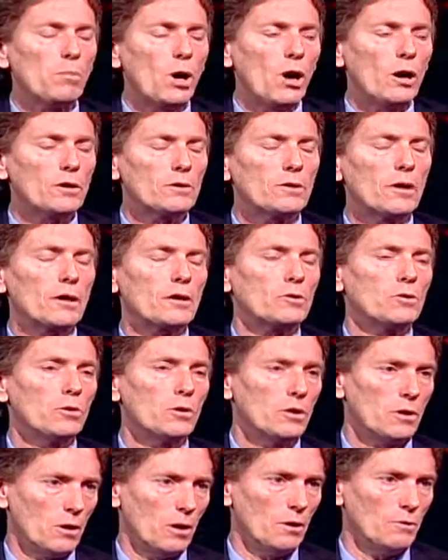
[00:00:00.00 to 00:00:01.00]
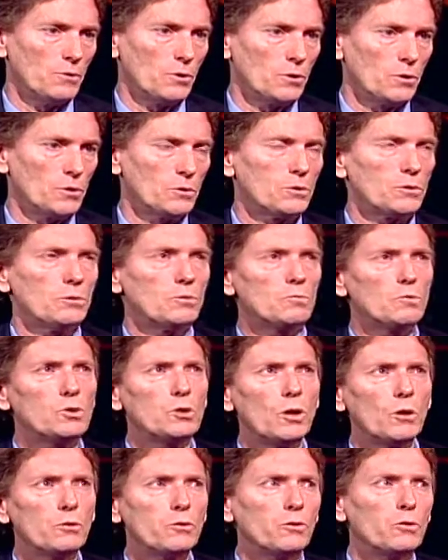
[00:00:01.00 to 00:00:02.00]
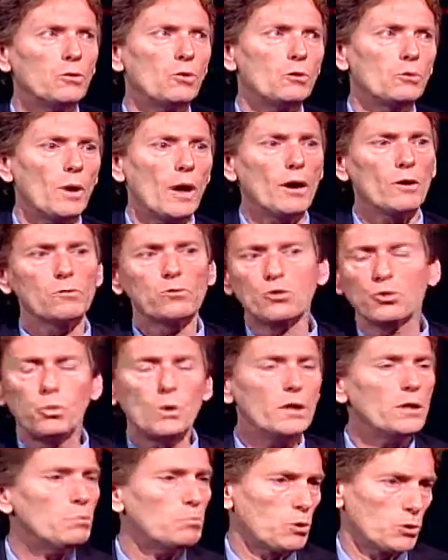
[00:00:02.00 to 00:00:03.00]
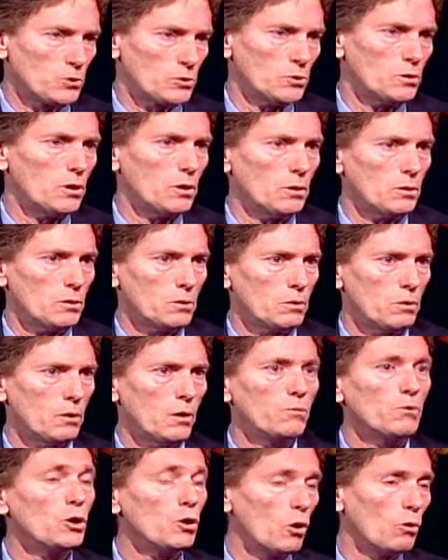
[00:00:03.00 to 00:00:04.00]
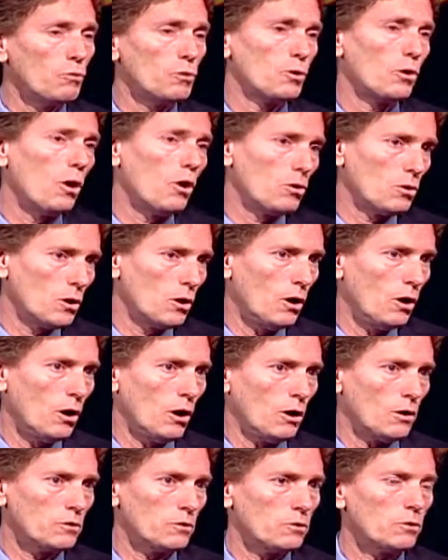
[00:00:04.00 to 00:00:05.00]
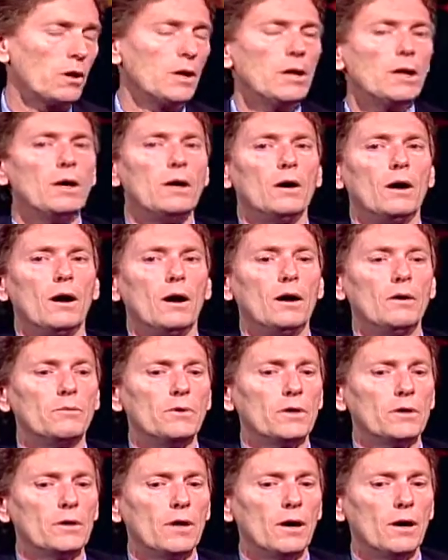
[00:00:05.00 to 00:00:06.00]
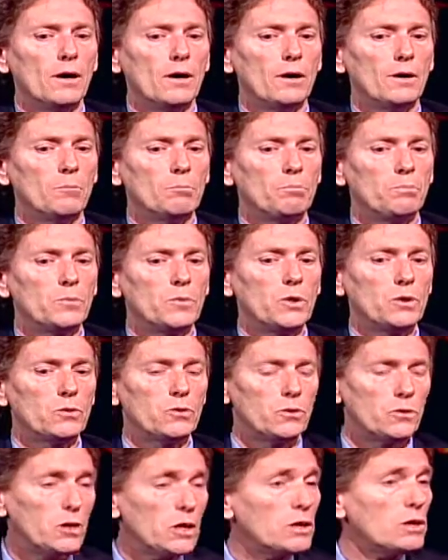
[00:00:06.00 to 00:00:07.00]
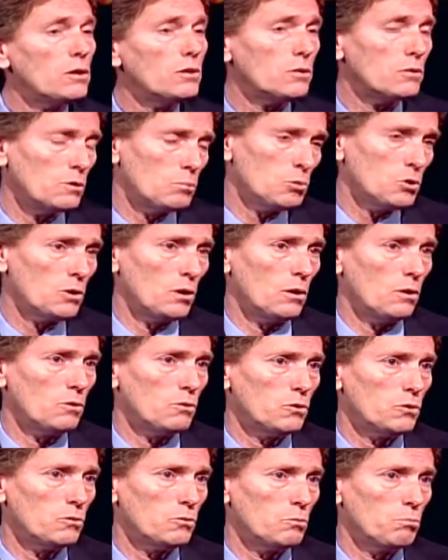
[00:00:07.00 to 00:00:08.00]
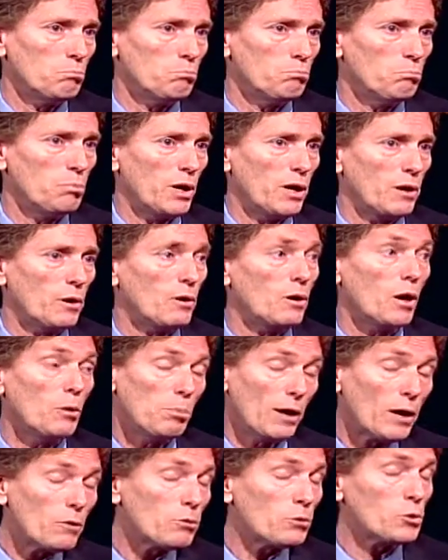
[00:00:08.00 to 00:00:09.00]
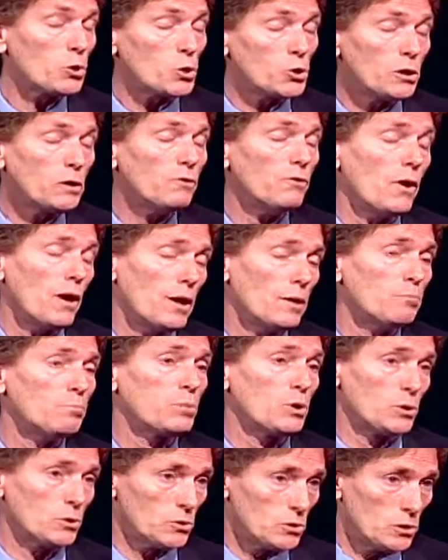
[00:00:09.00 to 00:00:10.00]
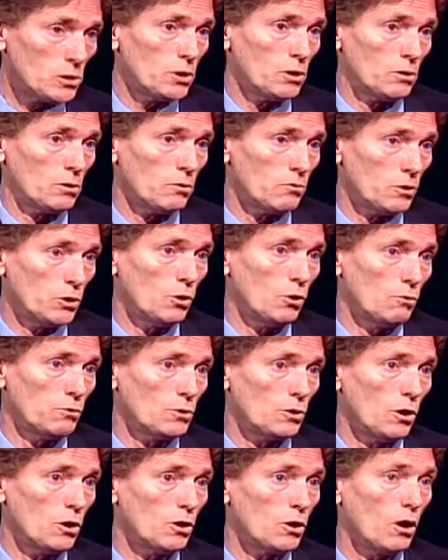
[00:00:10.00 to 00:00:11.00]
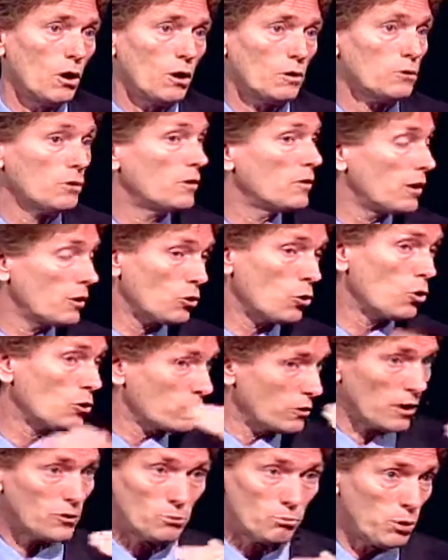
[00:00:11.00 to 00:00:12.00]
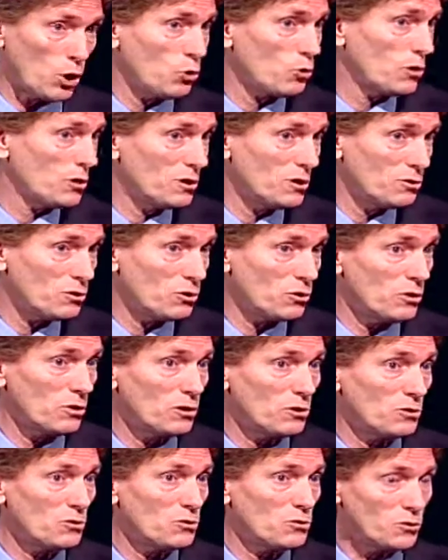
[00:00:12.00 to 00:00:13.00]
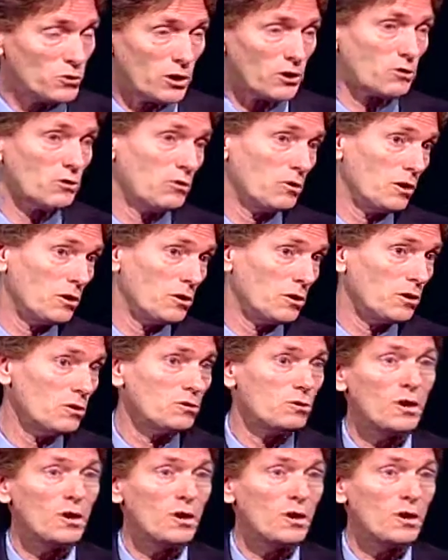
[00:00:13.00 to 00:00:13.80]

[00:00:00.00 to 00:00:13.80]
box actually covers close to around 20% of the overall cost of it. The cities themselves bear about 35% of the overall cost. And then, of course, that's broken into the six cities.